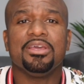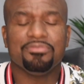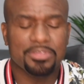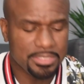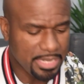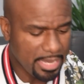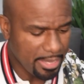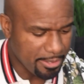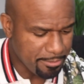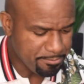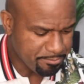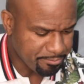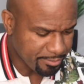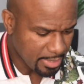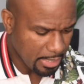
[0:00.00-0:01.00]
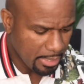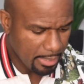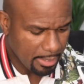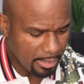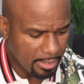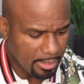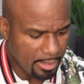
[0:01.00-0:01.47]
of the day,
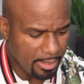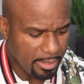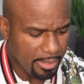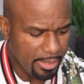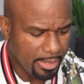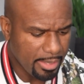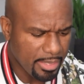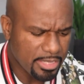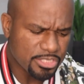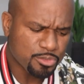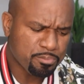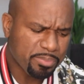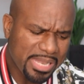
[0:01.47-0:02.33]
is